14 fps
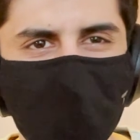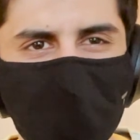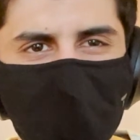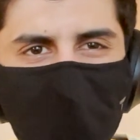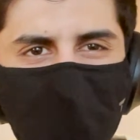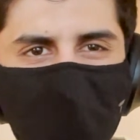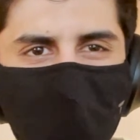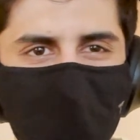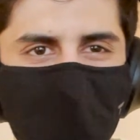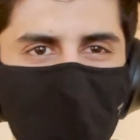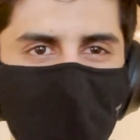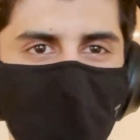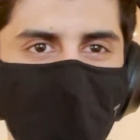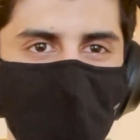they said that
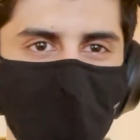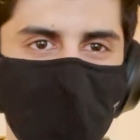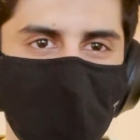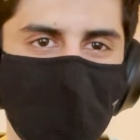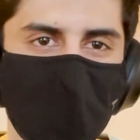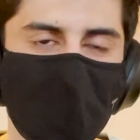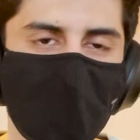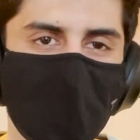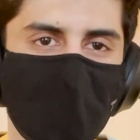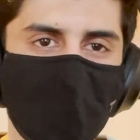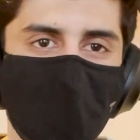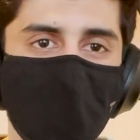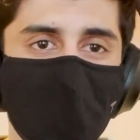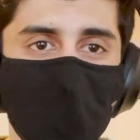they might
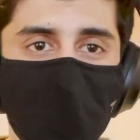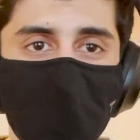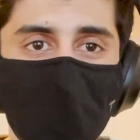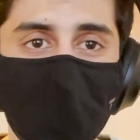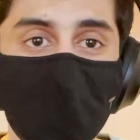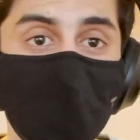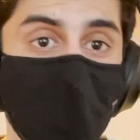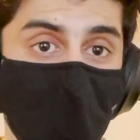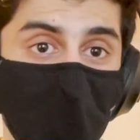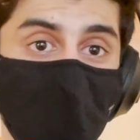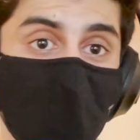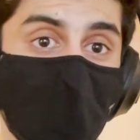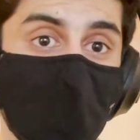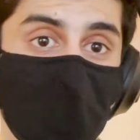limit
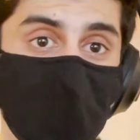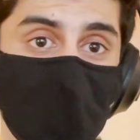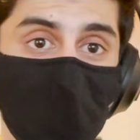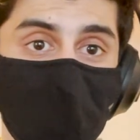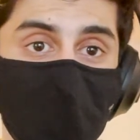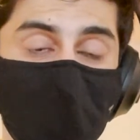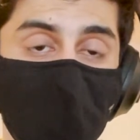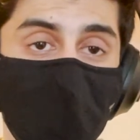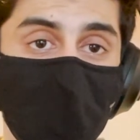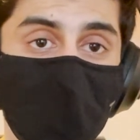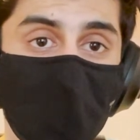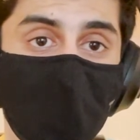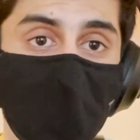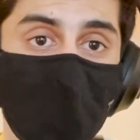the access
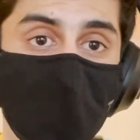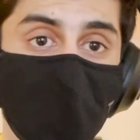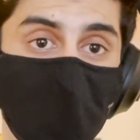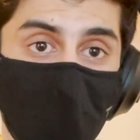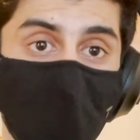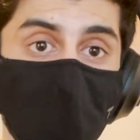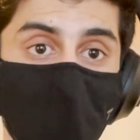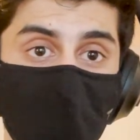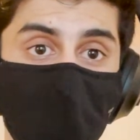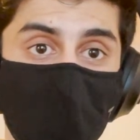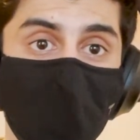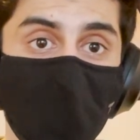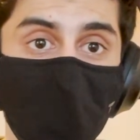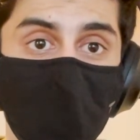for fossil
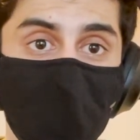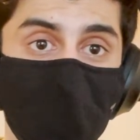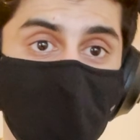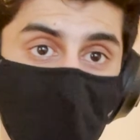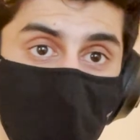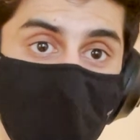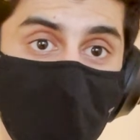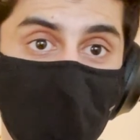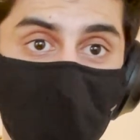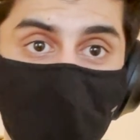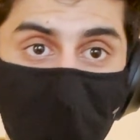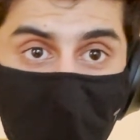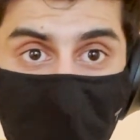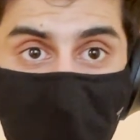cars
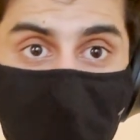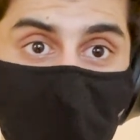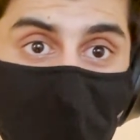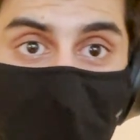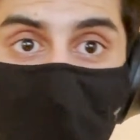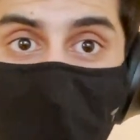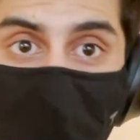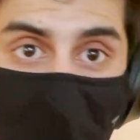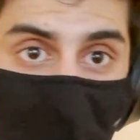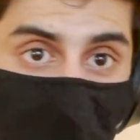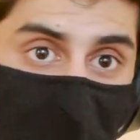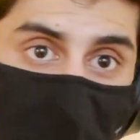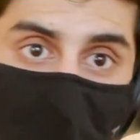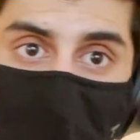in bigger cities like
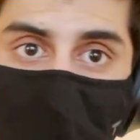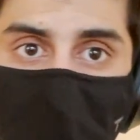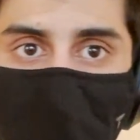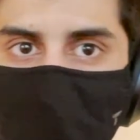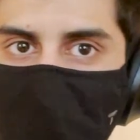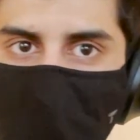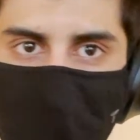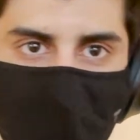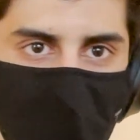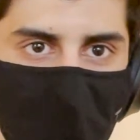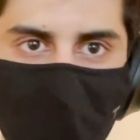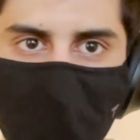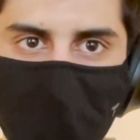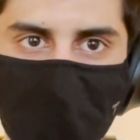Oslo,
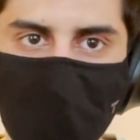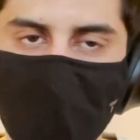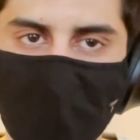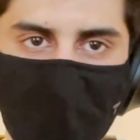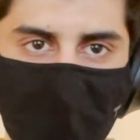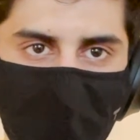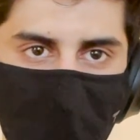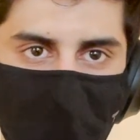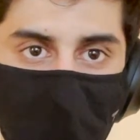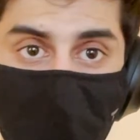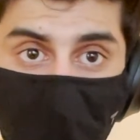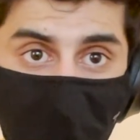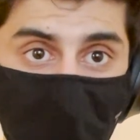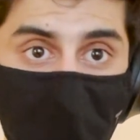Bergen,
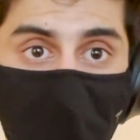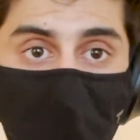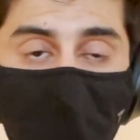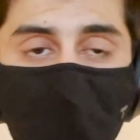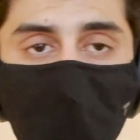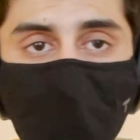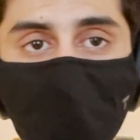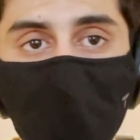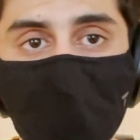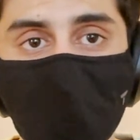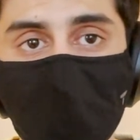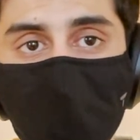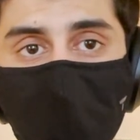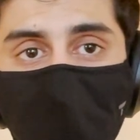Trondheim,
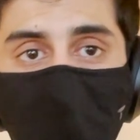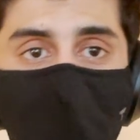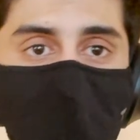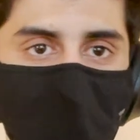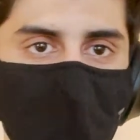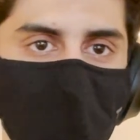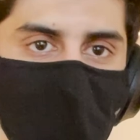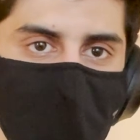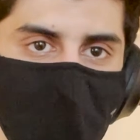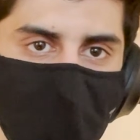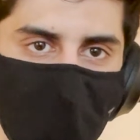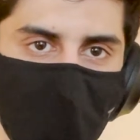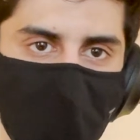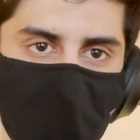which has the biggest
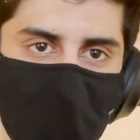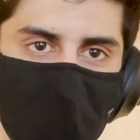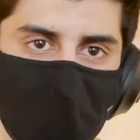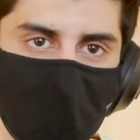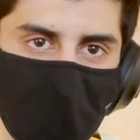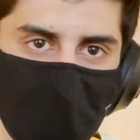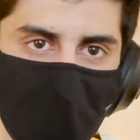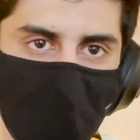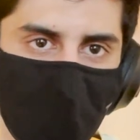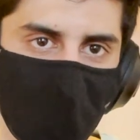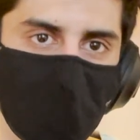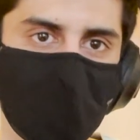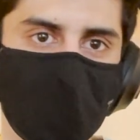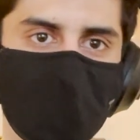
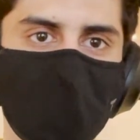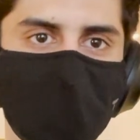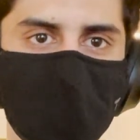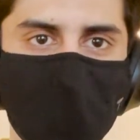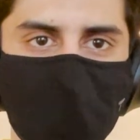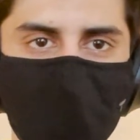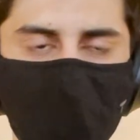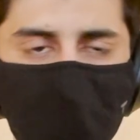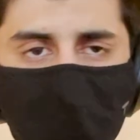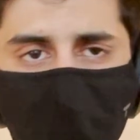population density,